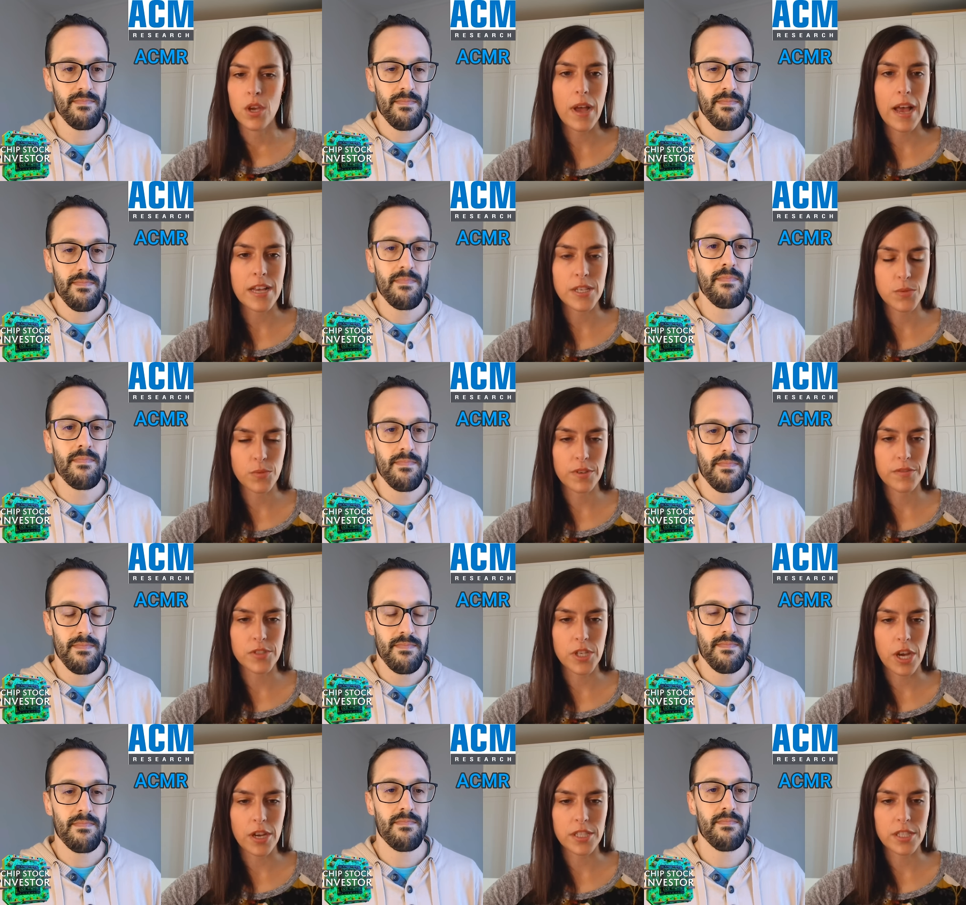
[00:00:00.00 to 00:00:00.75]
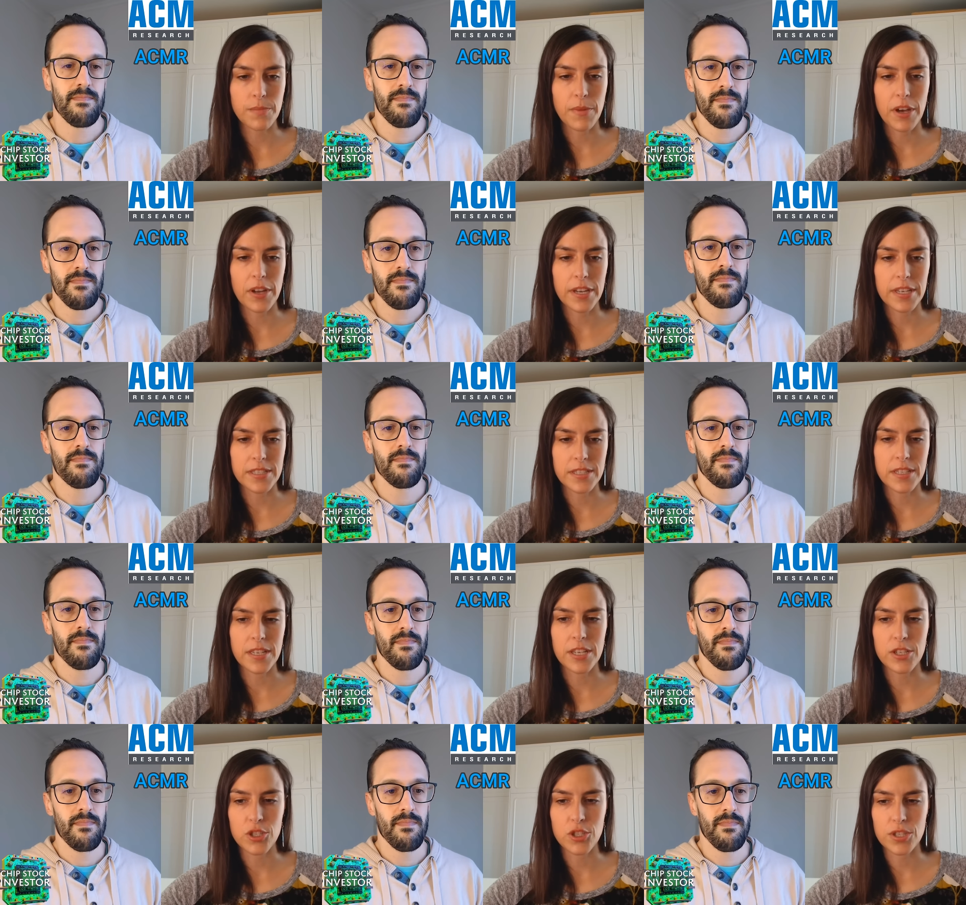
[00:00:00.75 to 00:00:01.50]
Speaker 1: As we've talked about, it's
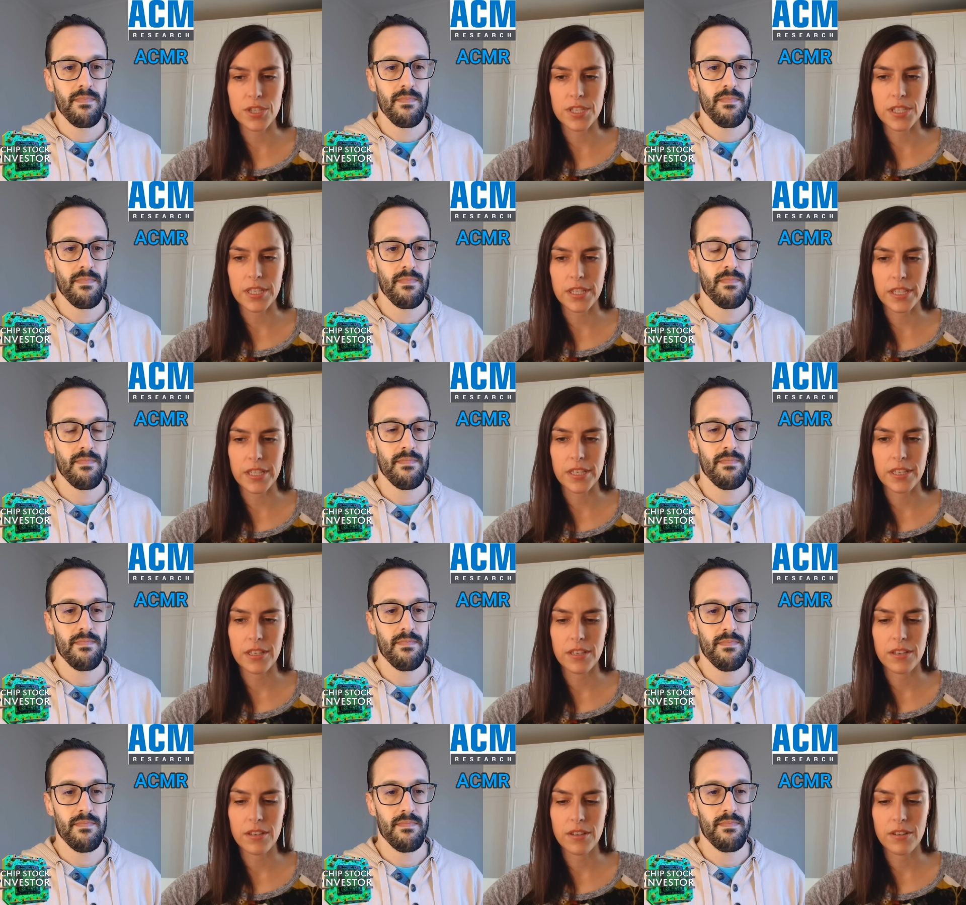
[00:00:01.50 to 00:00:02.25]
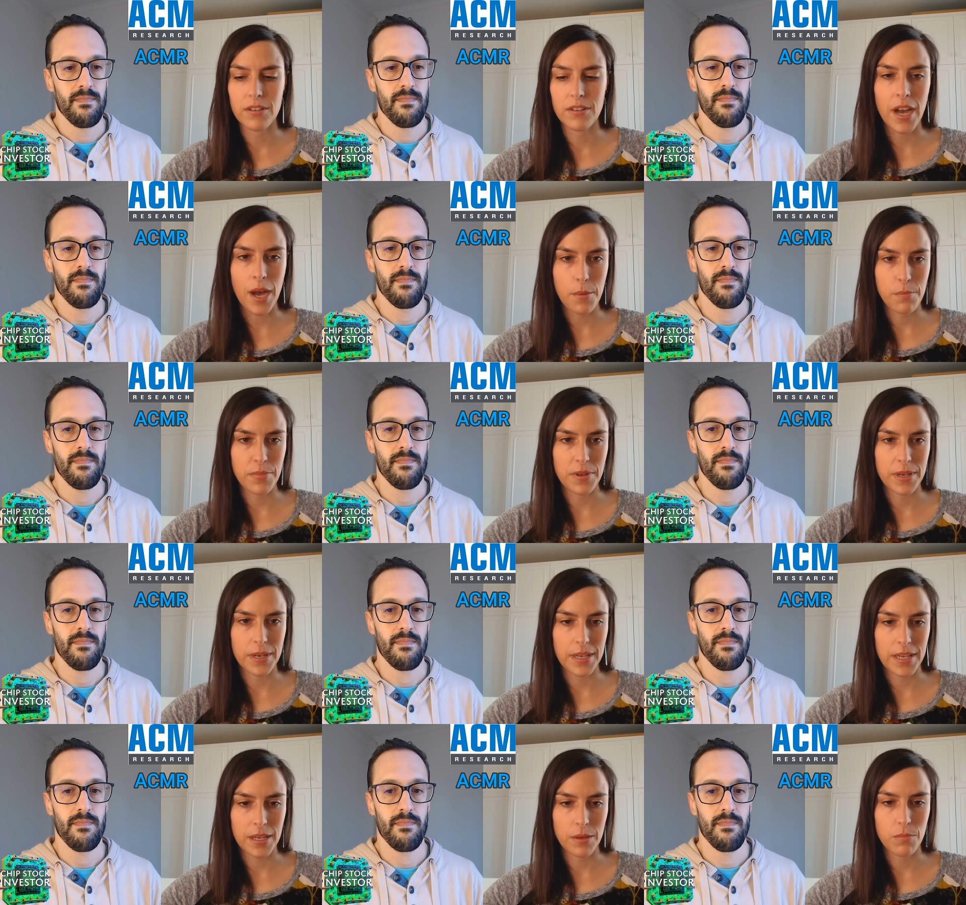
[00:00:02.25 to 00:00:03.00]
an interesting
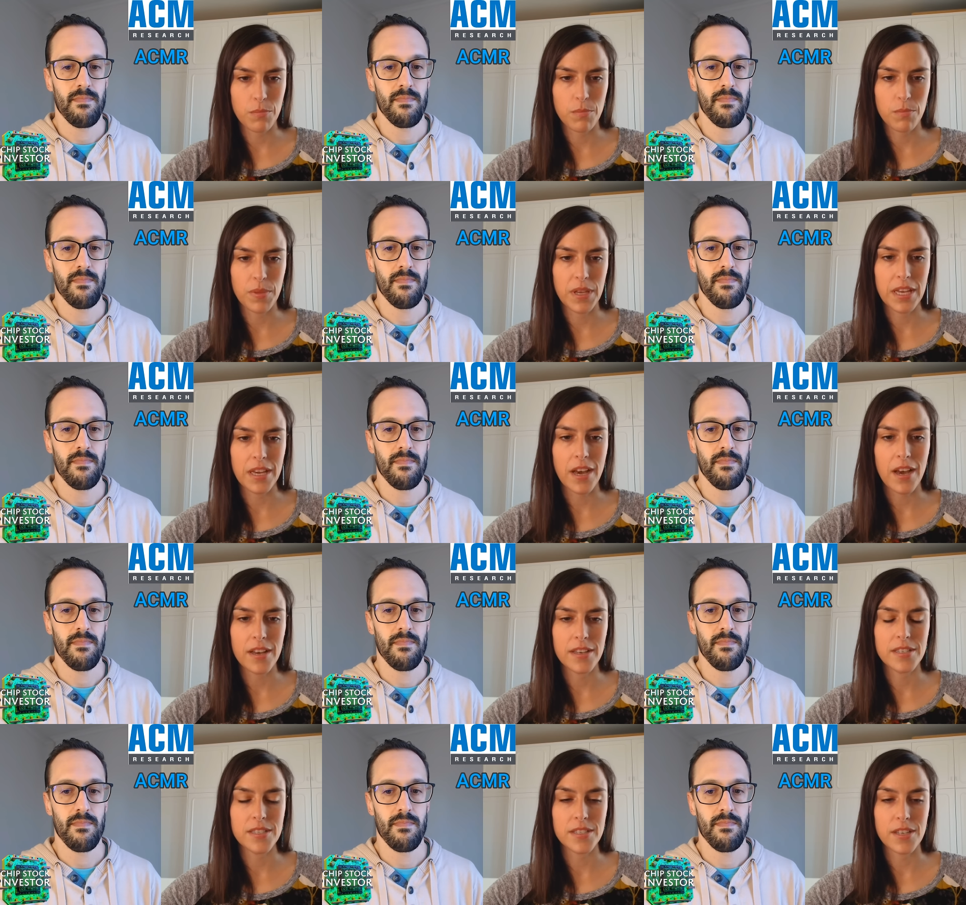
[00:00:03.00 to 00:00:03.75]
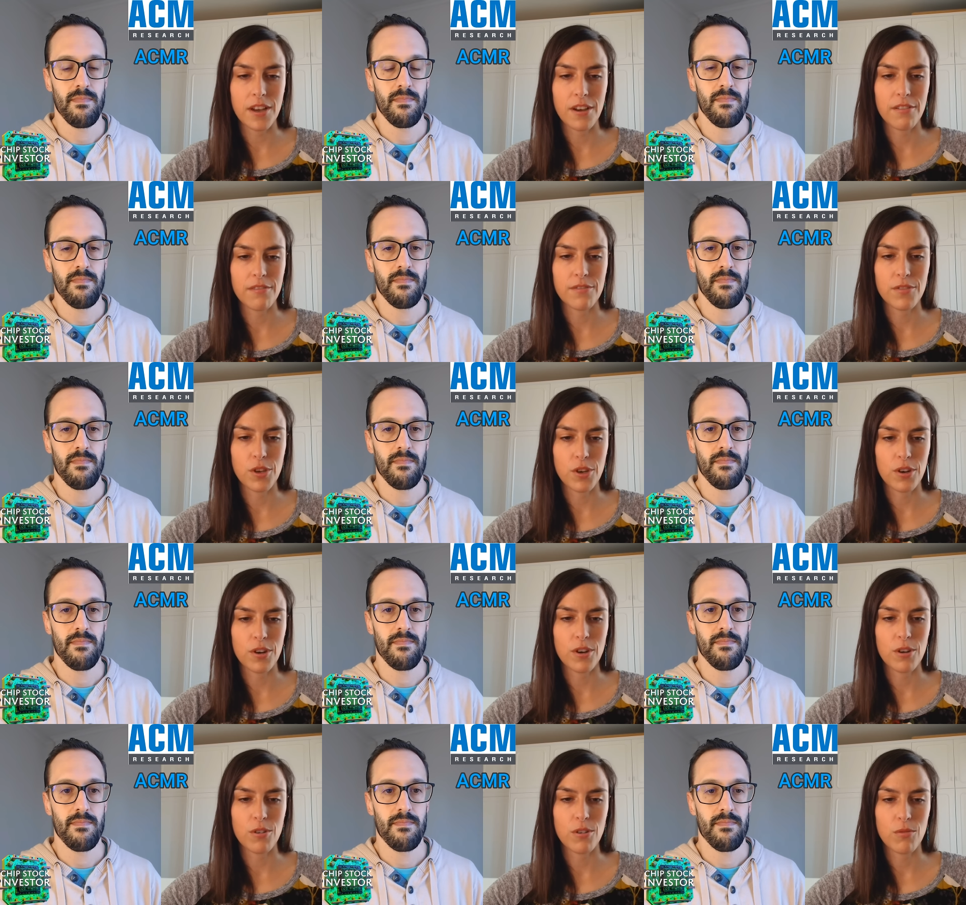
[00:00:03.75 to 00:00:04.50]
company because of
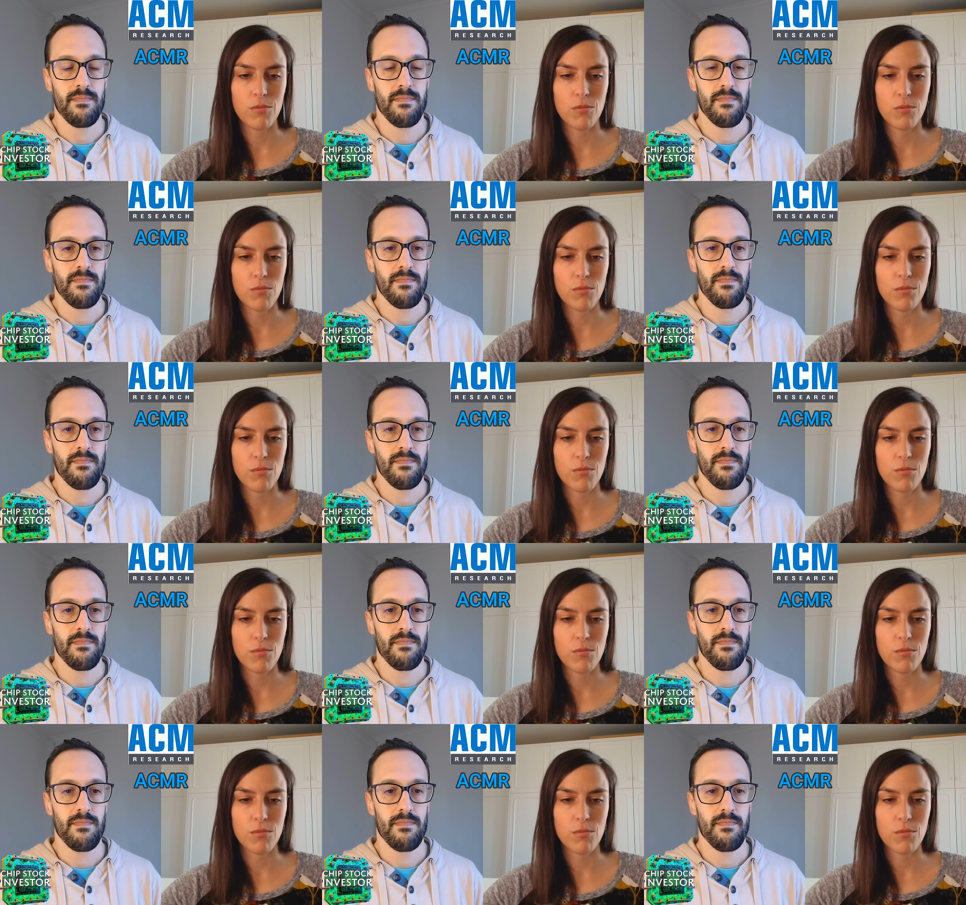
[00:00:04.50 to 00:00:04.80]
their